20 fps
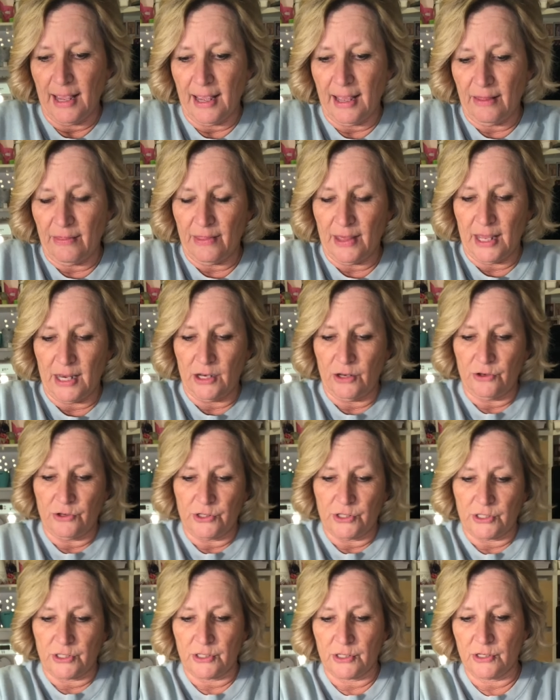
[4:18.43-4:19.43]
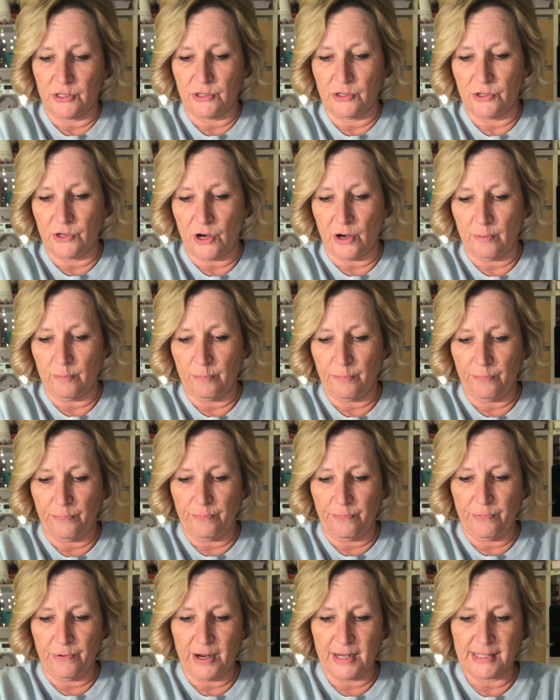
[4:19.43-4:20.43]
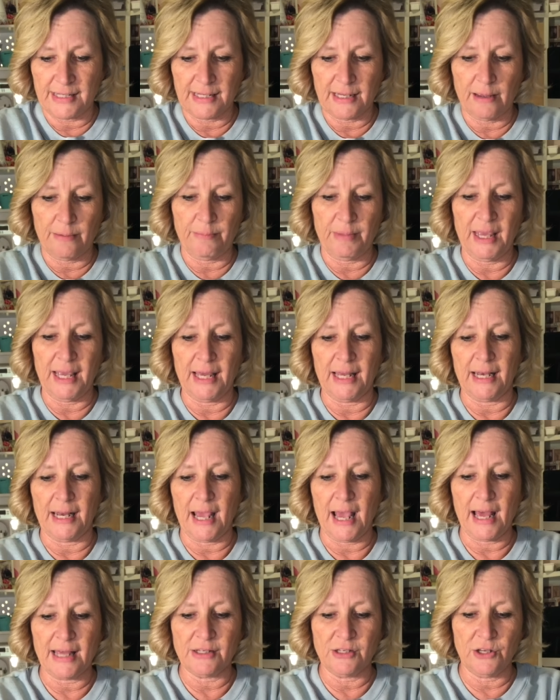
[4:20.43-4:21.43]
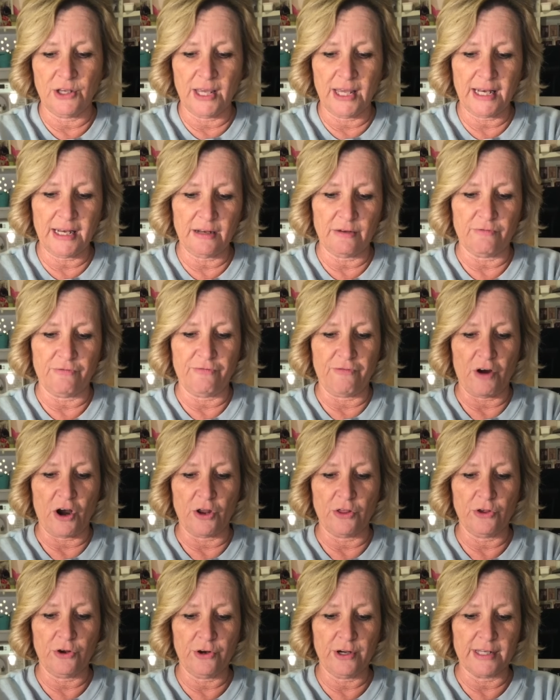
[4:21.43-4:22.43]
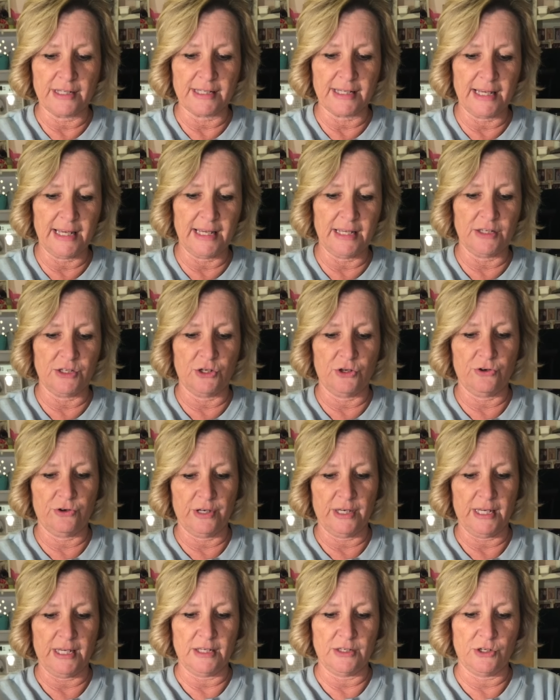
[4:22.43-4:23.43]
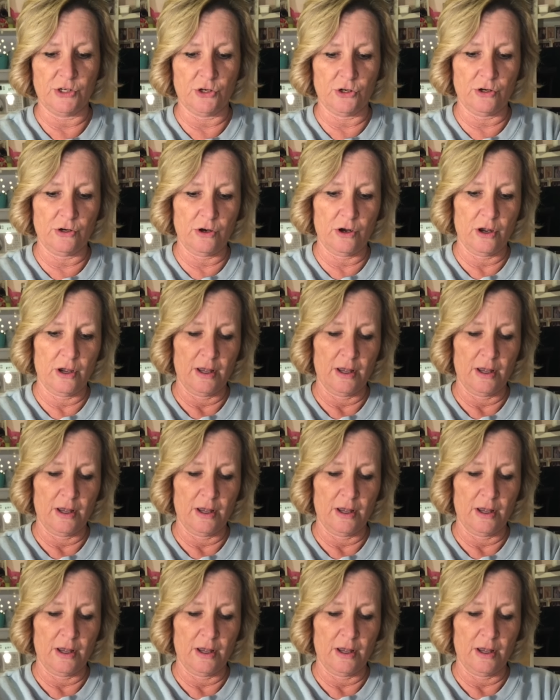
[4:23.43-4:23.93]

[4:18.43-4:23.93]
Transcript: and then you just start pressing them in. As you get in farther, it's easier and easier.